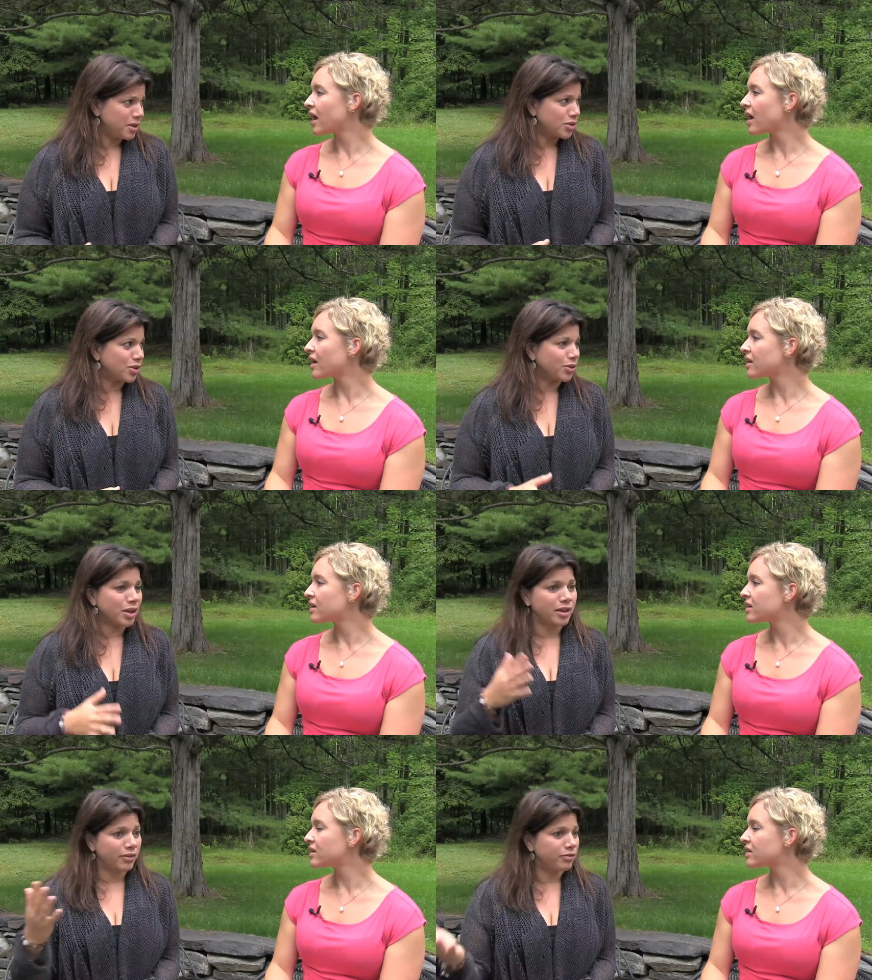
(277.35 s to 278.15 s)
Speaker 1: Yeah. So
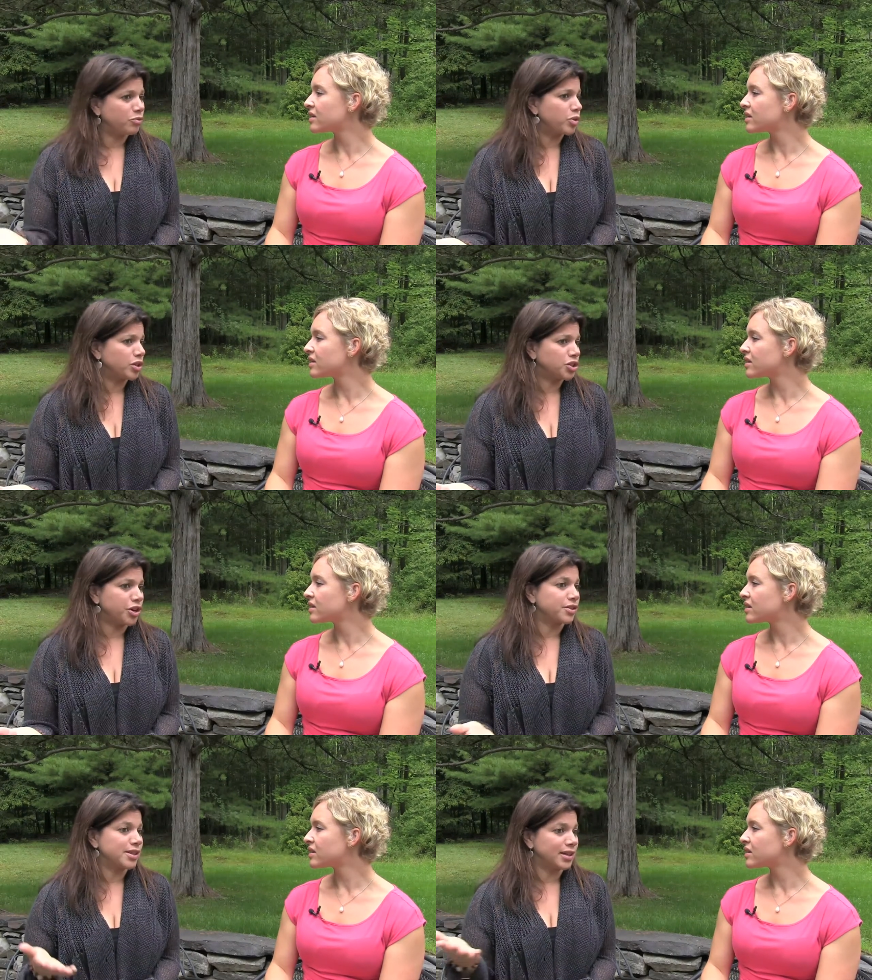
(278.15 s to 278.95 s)
they give
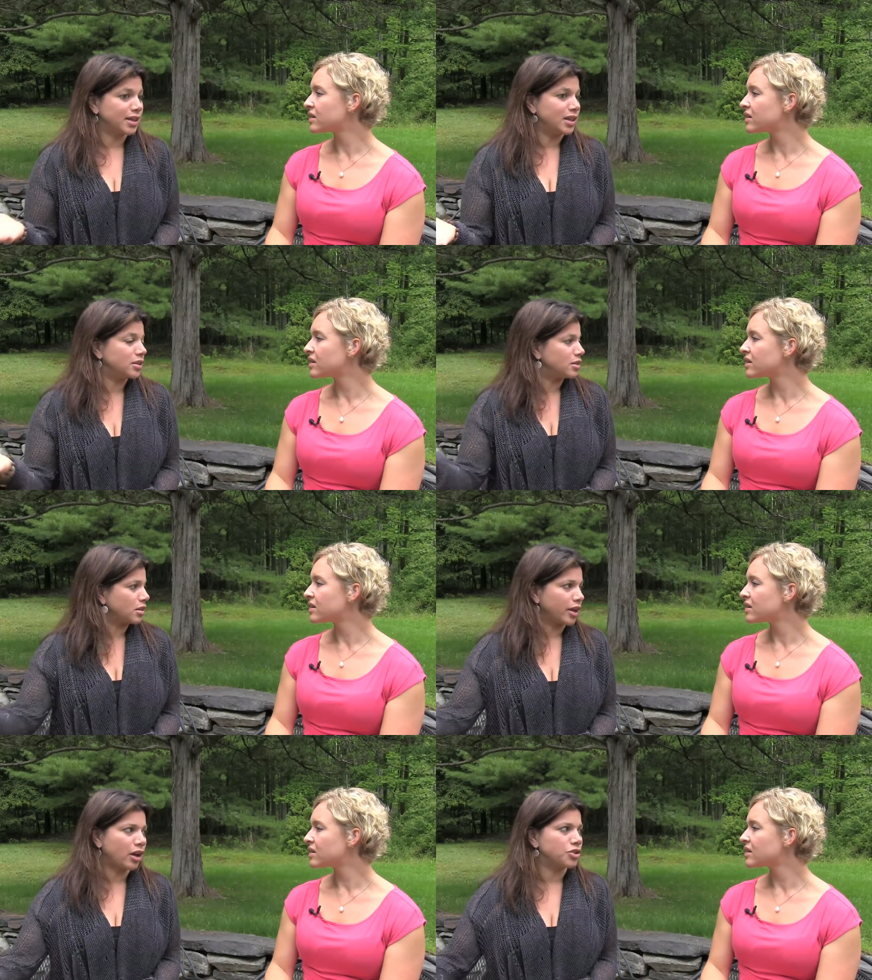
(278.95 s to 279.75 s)
wheelchairs in need to
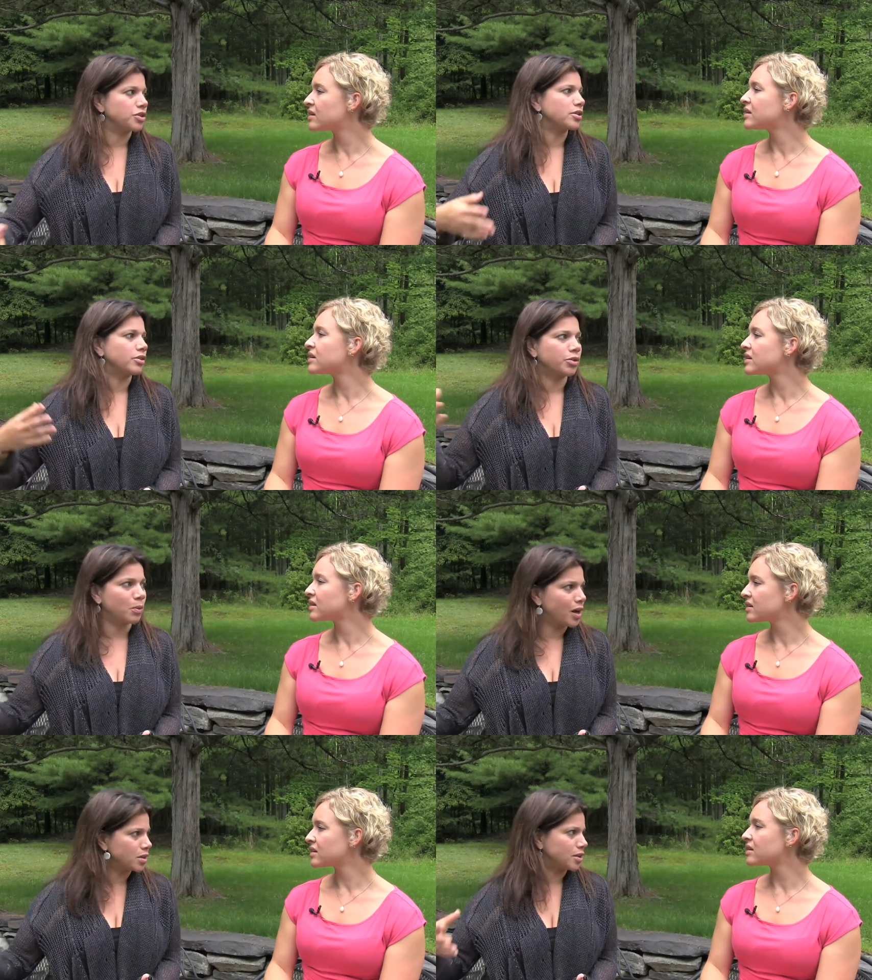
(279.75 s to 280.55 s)
like countries like
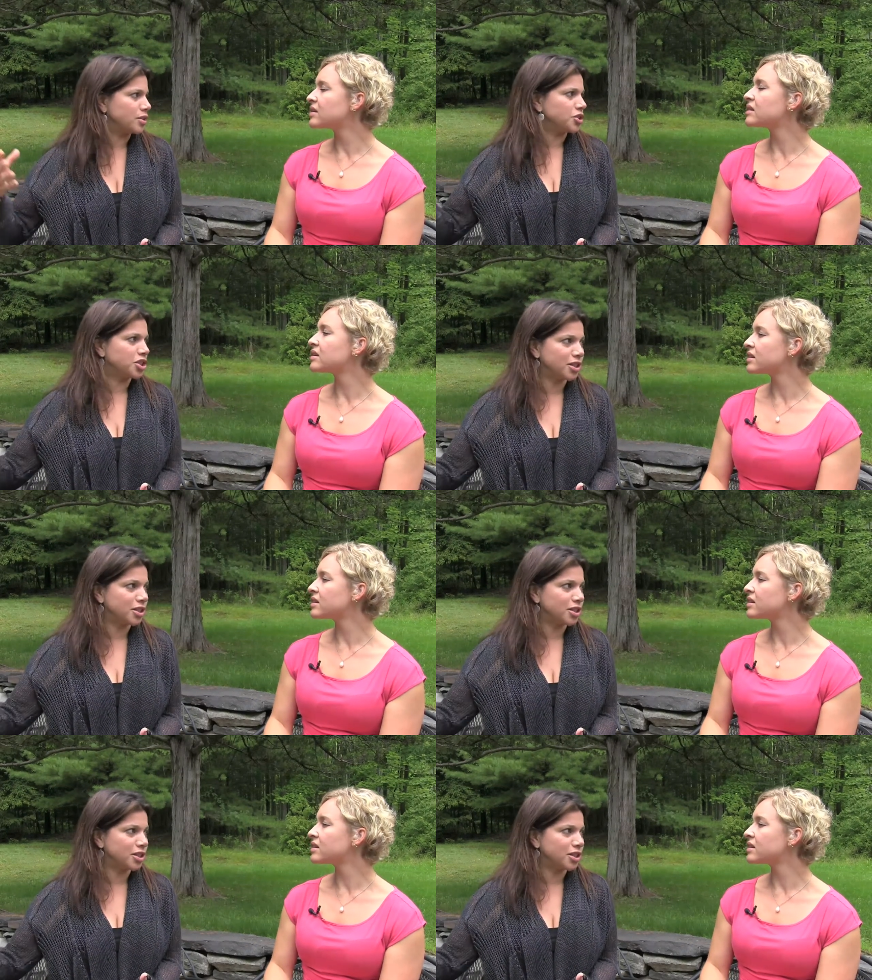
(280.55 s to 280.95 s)
Rwanda and mm-hmm.